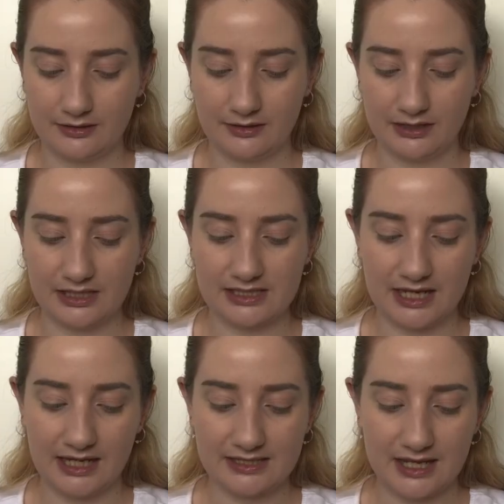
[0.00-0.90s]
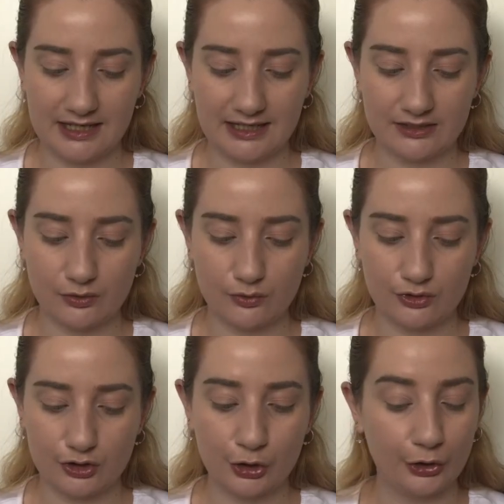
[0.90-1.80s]
This is a little
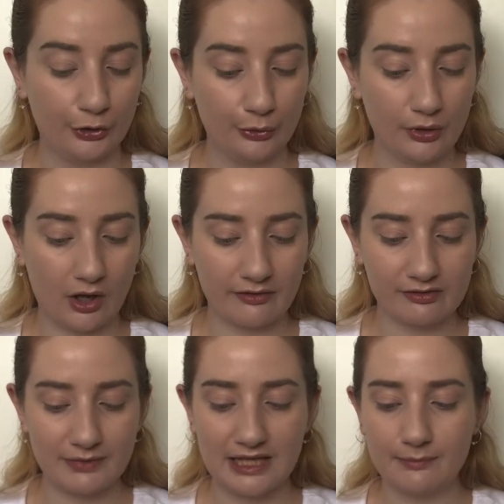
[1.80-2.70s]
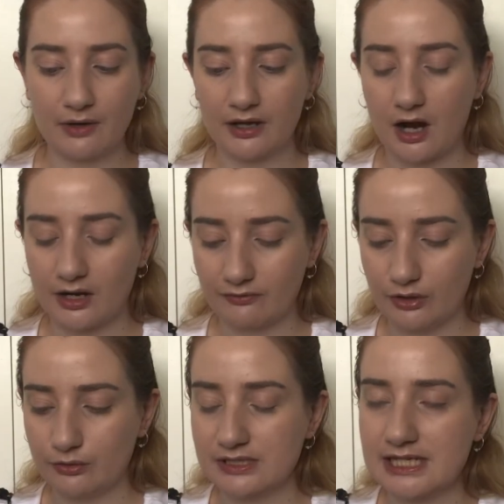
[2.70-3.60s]
too light for me, but I kind of
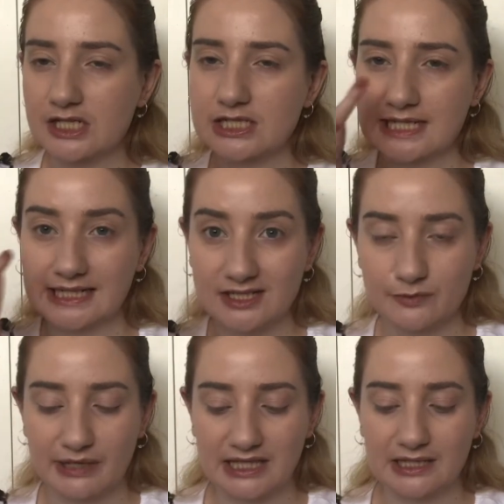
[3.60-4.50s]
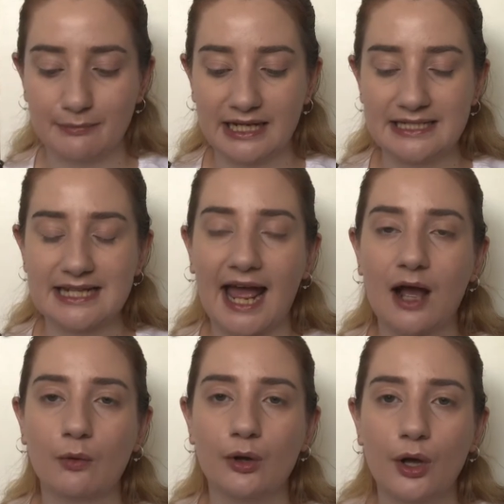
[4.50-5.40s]
use it just a little bit and then blend it
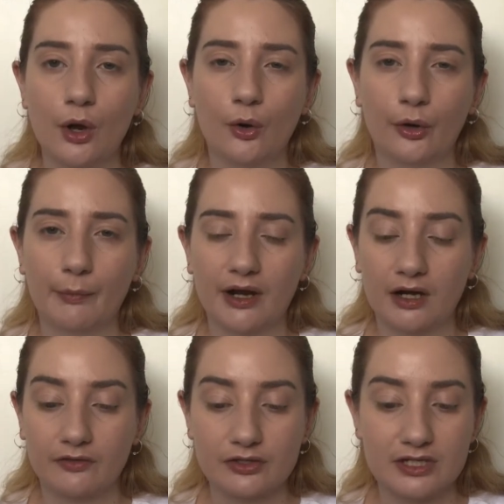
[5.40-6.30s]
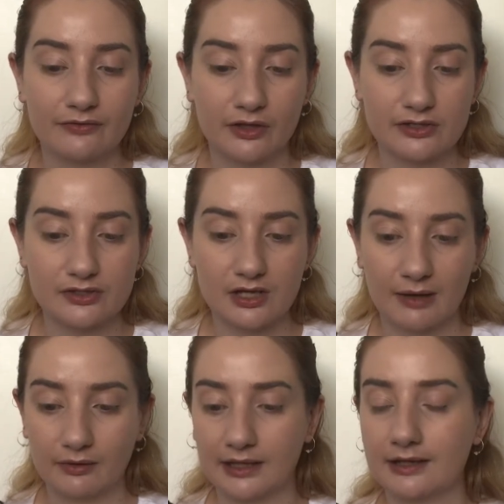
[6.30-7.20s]
out, or I might kind of use it for those
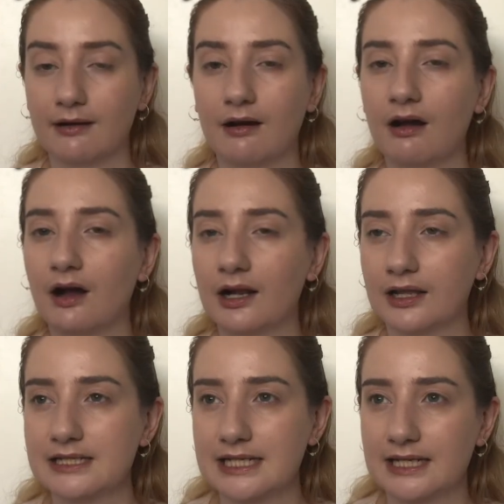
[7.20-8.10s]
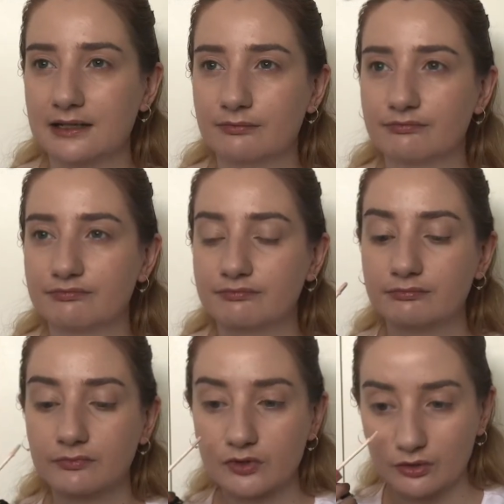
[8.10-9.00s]
highlighting
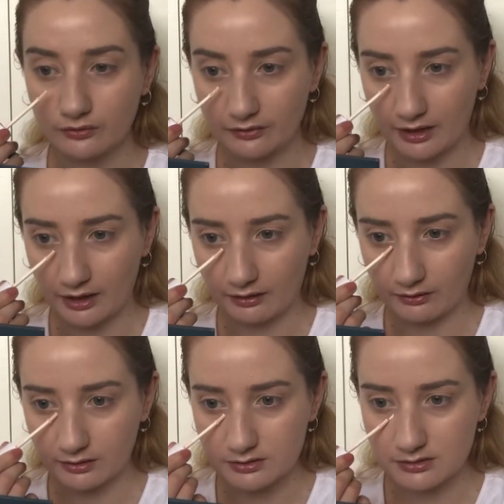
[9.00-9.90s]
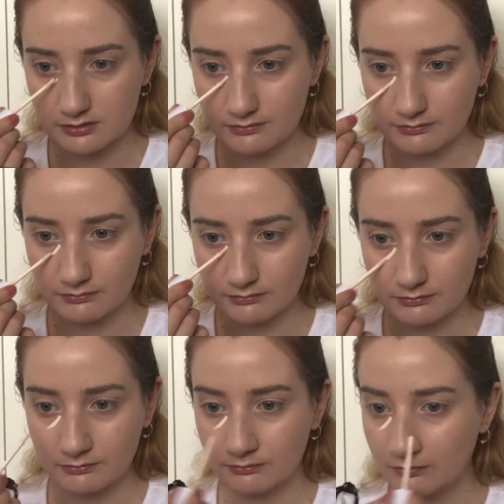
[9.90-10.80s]
sort of areas,
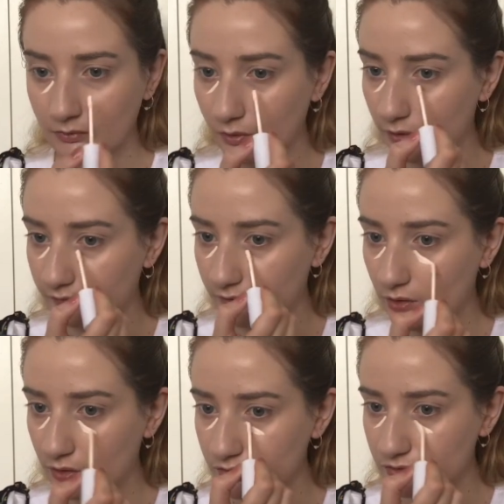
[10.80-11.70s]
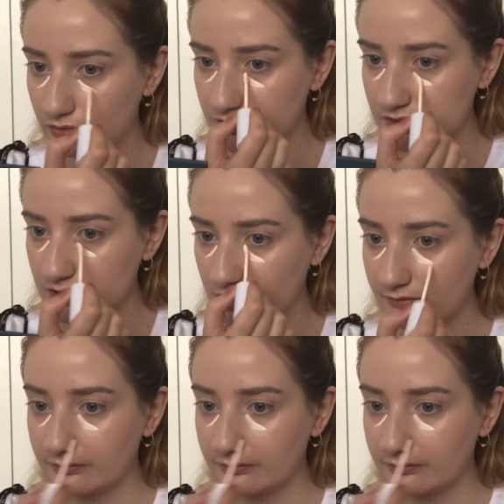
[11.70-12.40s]
or for contour and stuff.